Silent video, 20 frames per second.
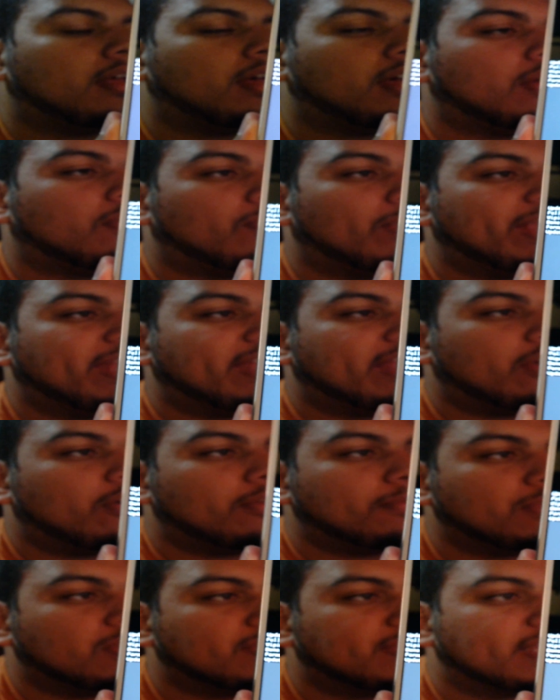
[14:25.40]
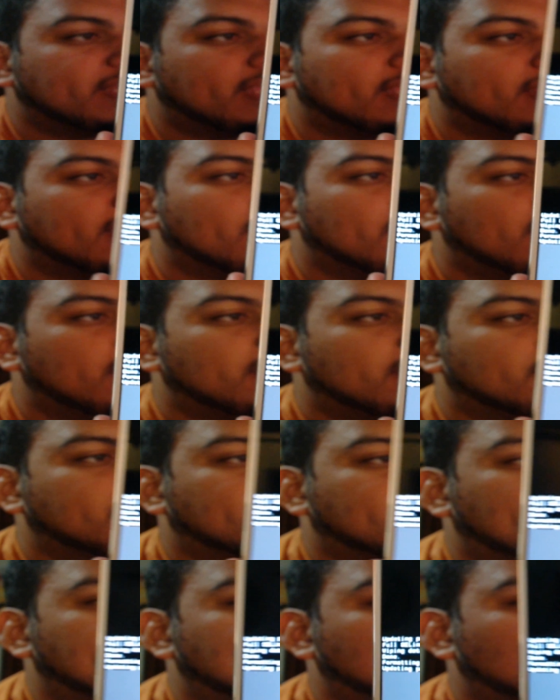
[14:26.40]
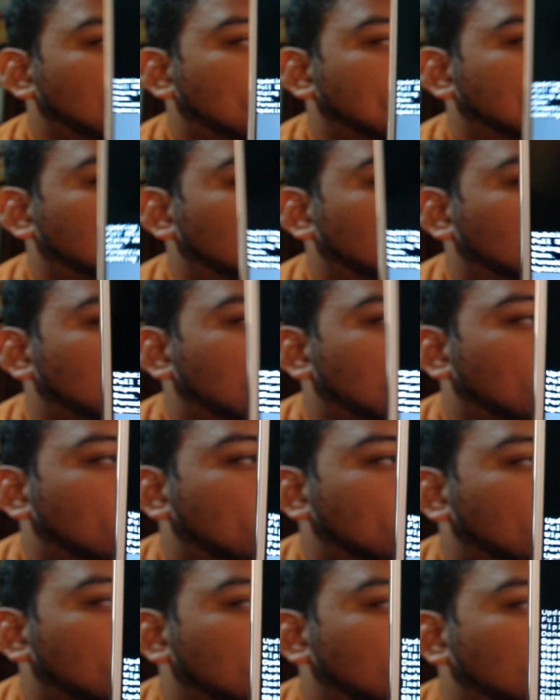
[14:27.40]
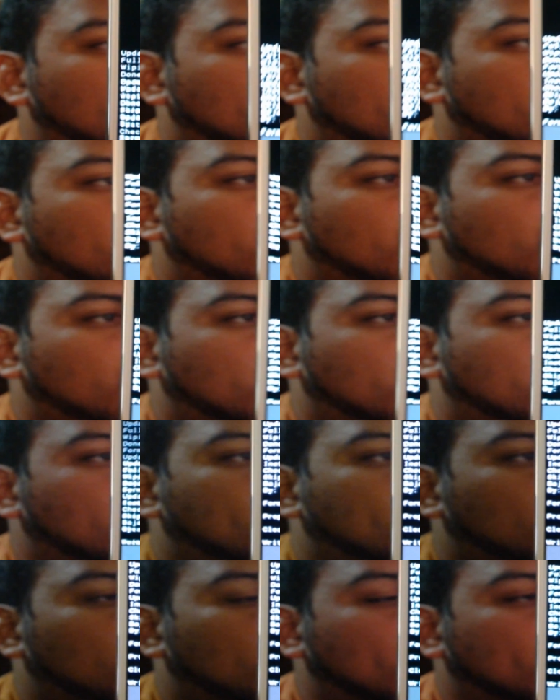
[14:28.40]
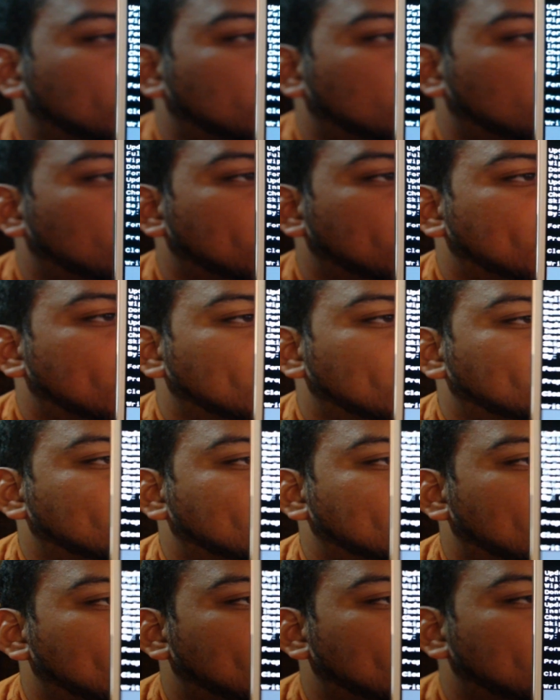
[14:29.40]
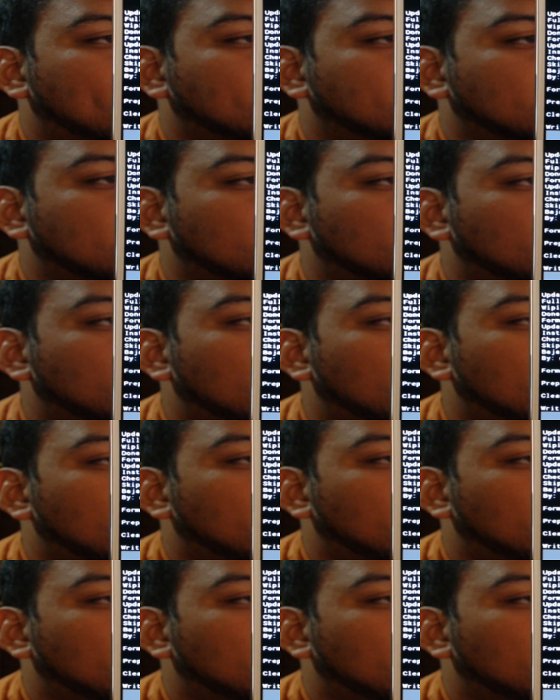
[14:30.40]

Right now I'm using Safestrap recovery 3.72.